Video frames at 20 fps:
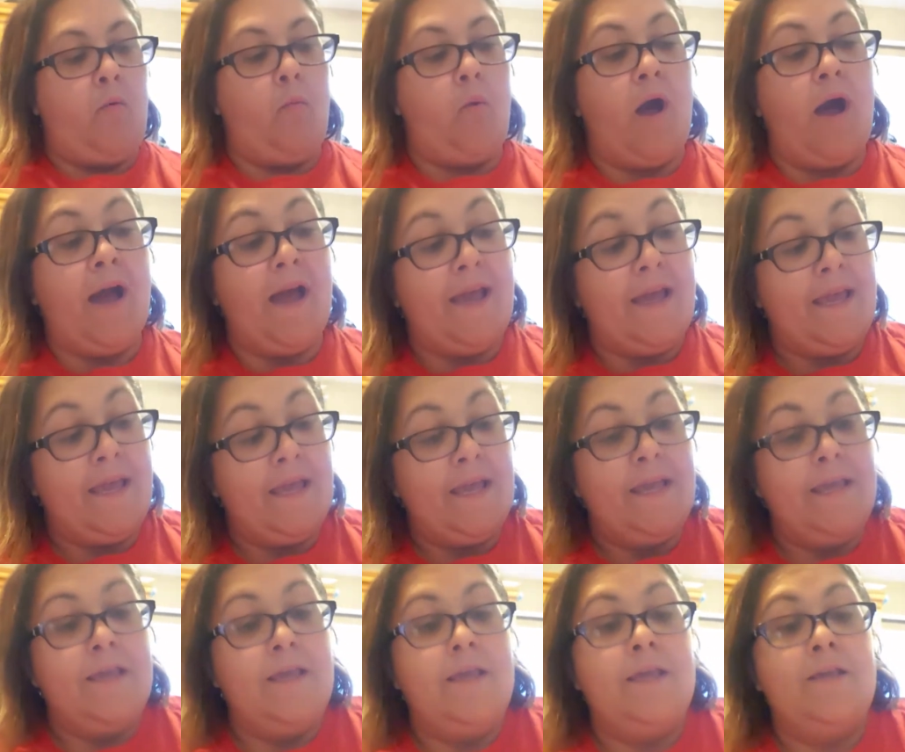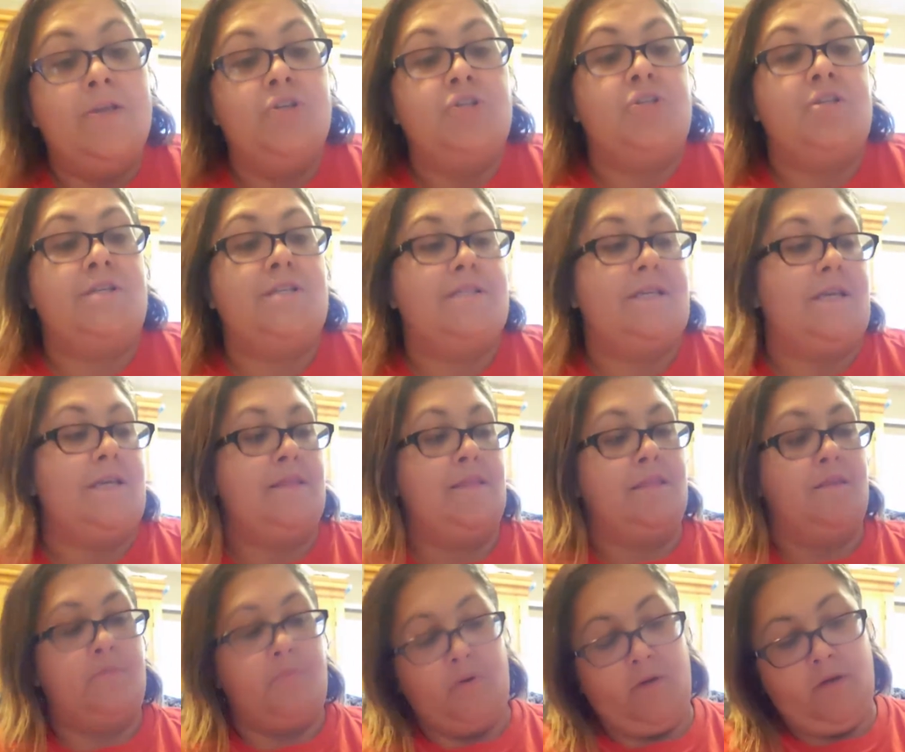about why she's
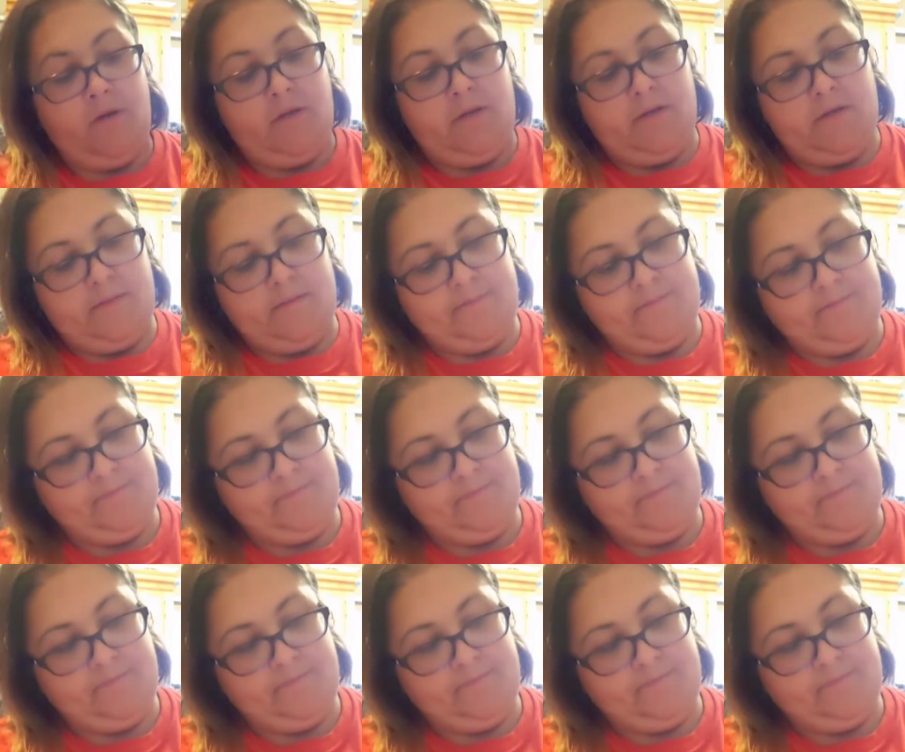in the book.